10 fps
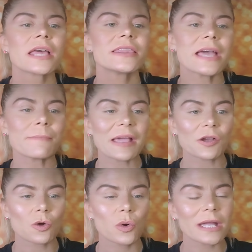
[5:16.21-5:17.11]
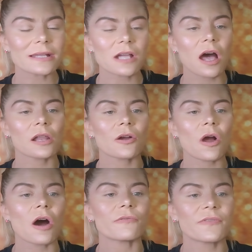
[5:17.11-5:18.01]
they made a quick
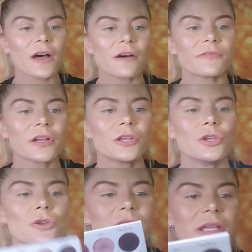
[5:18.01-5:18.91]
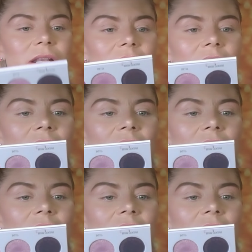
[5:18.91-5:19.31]
dollar off of using